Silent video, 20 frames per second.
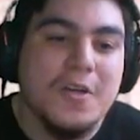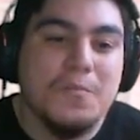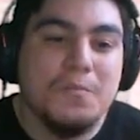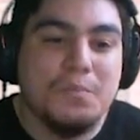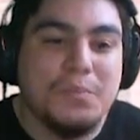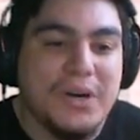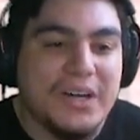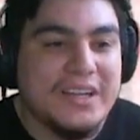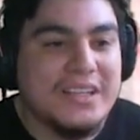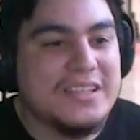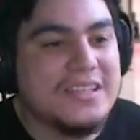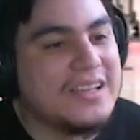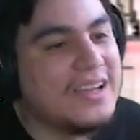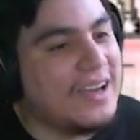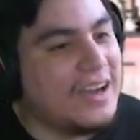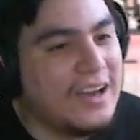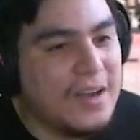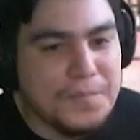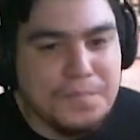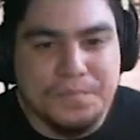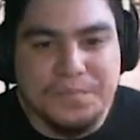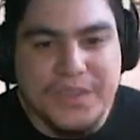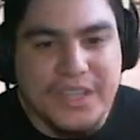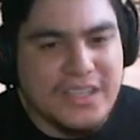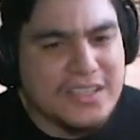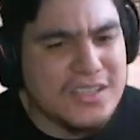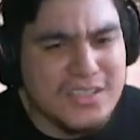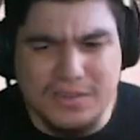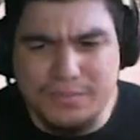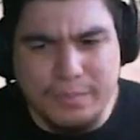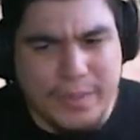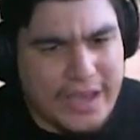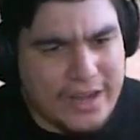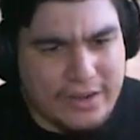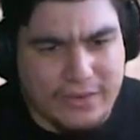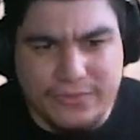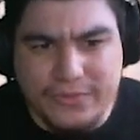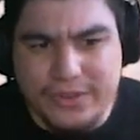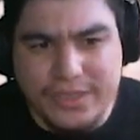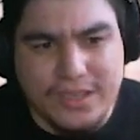but um, it doesn't
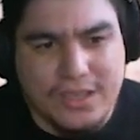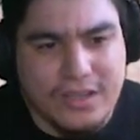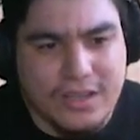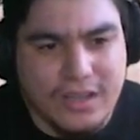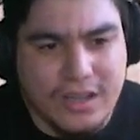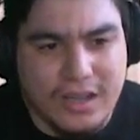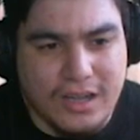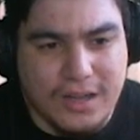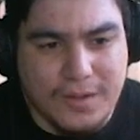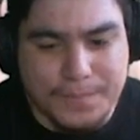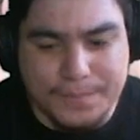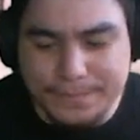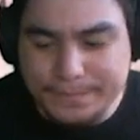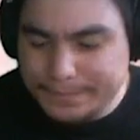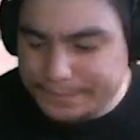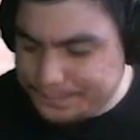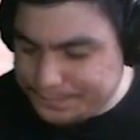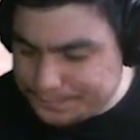matter for the. Um,